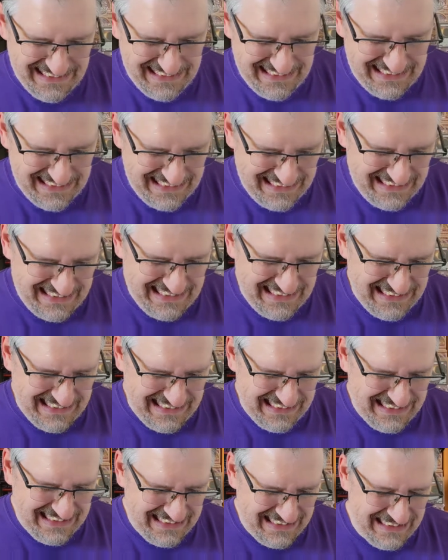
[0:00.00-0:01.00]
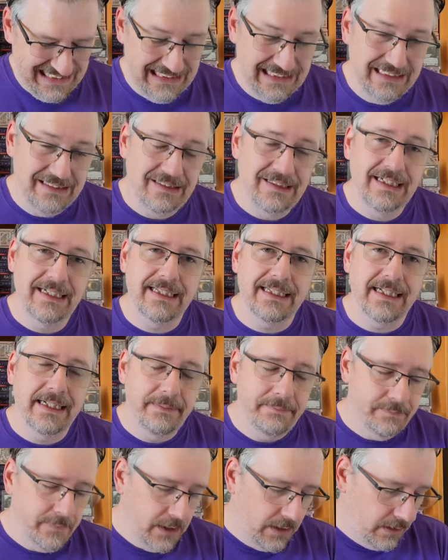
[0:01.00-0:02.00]
I don't like
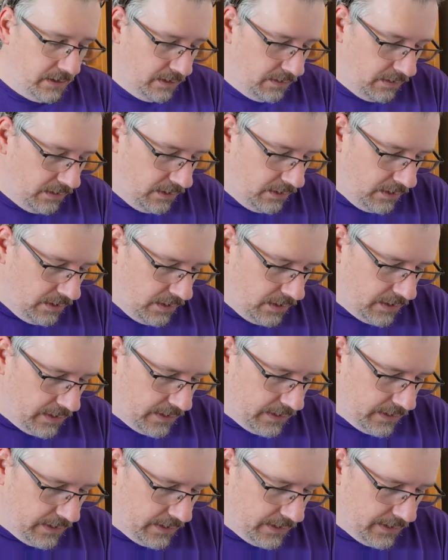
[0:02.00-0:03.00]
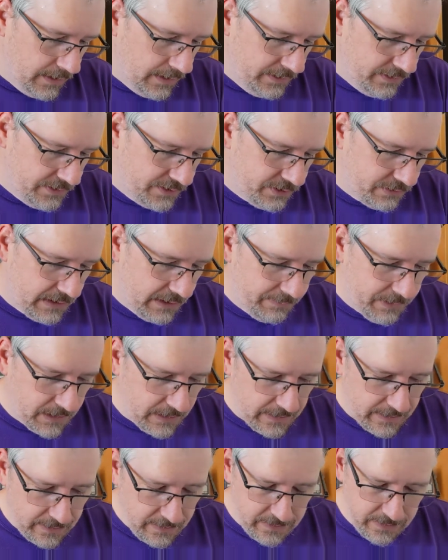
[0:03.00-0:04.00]
that. So I
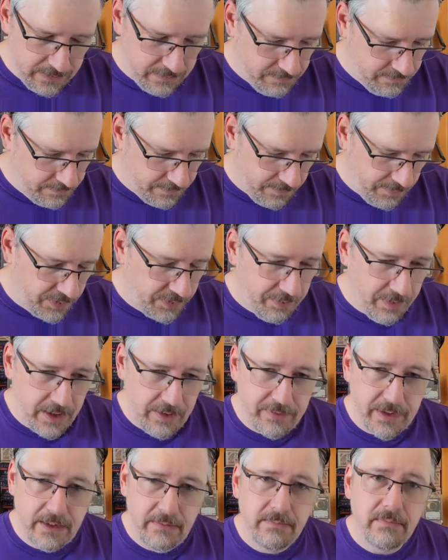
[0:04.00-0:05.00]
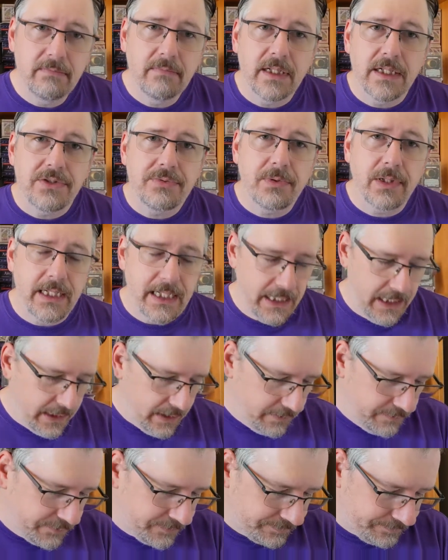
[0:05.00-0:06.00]
block 3 of it. That's what I
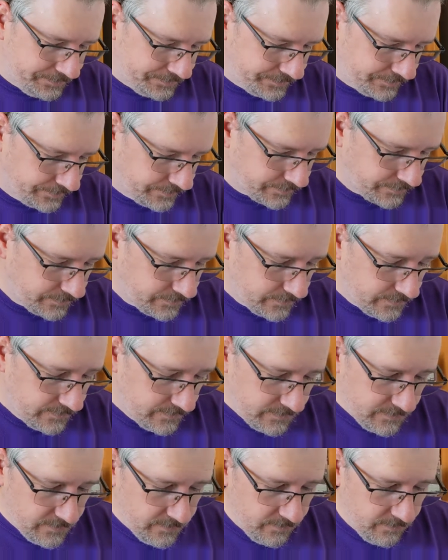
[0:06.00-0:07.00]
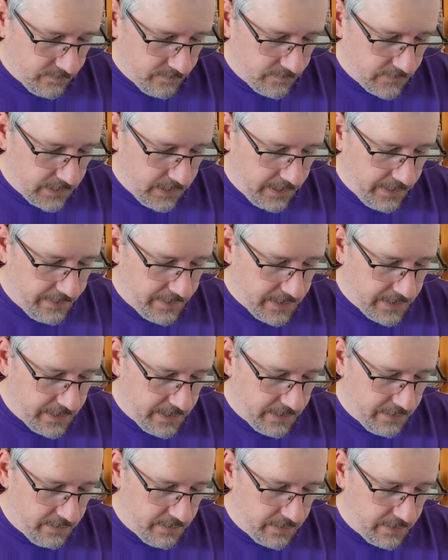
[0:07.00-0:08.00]
have. And
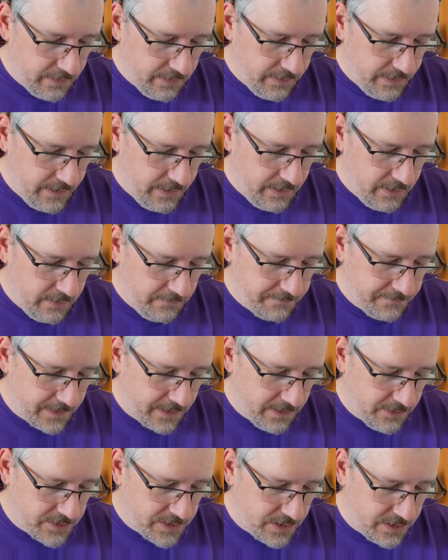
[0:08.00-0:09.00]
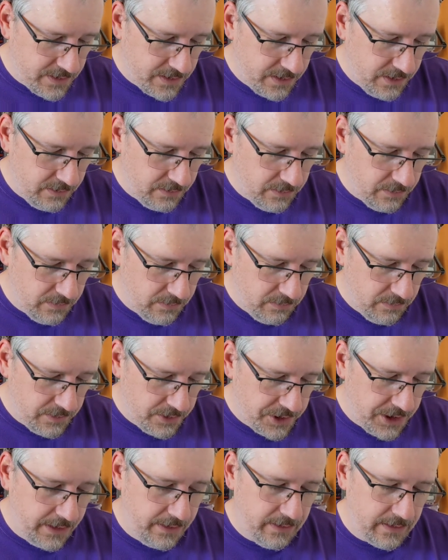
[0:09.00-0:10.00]
then he fires into
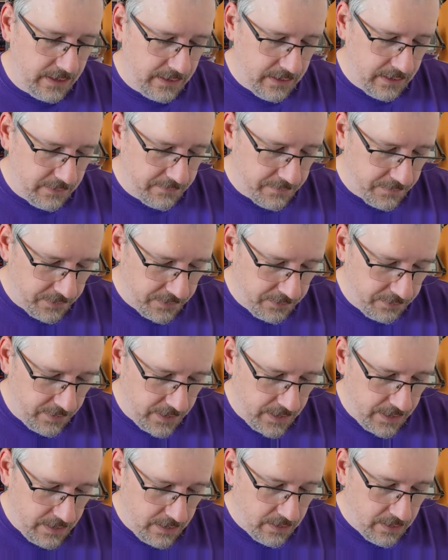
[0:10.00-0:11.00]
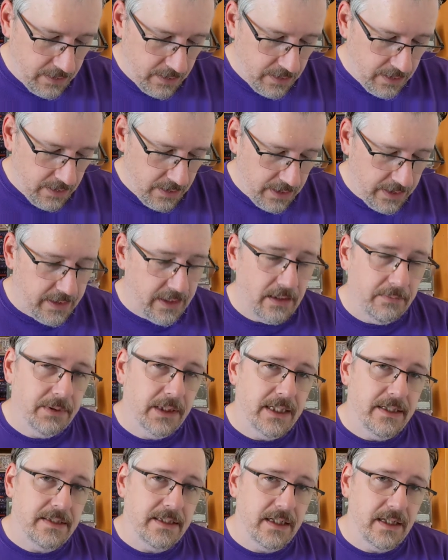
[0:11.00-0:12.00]
Chain Lightning for 3, and then a
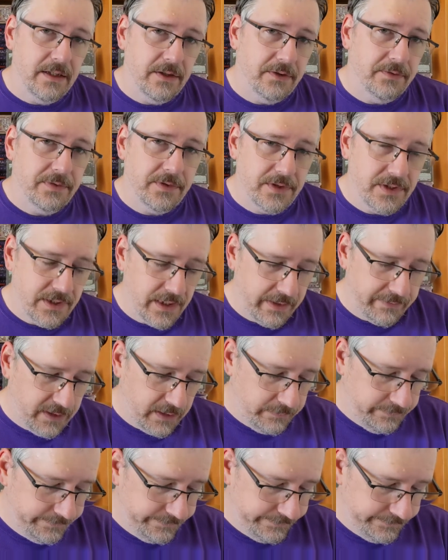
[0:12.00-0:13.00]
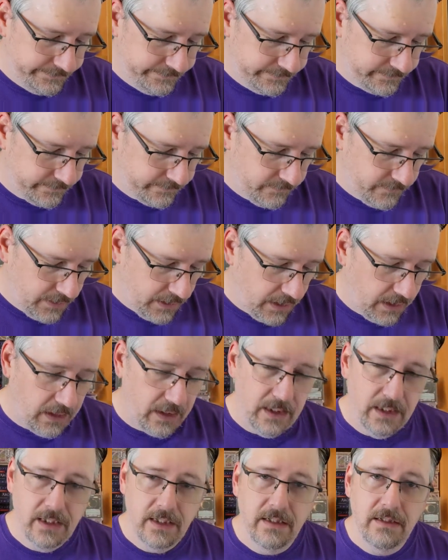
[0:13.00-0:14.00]
Blazing Aether for 7.
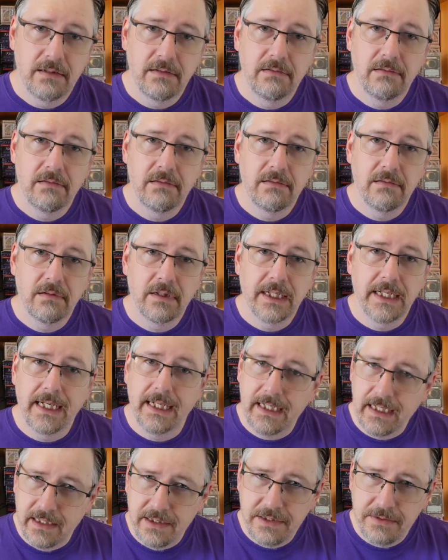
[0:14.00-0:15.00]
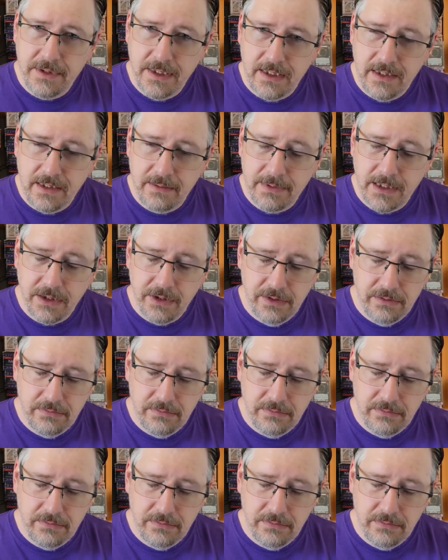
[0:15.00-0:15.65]
And I can't do anything about it.